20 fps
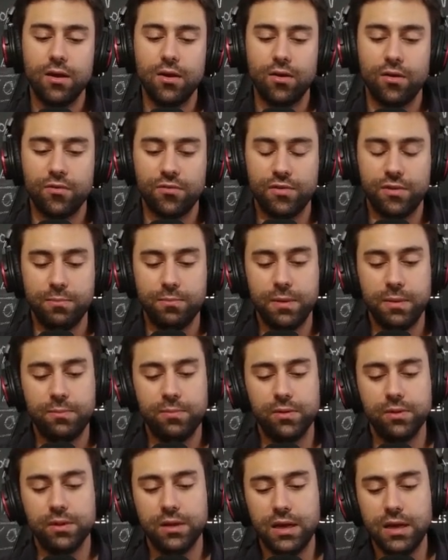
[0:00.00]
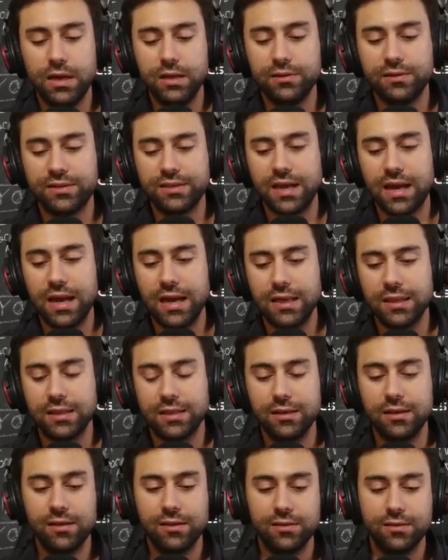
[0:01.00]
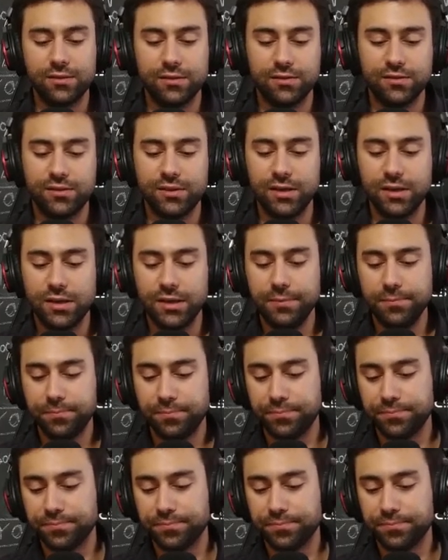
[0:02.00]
of the people inside the study.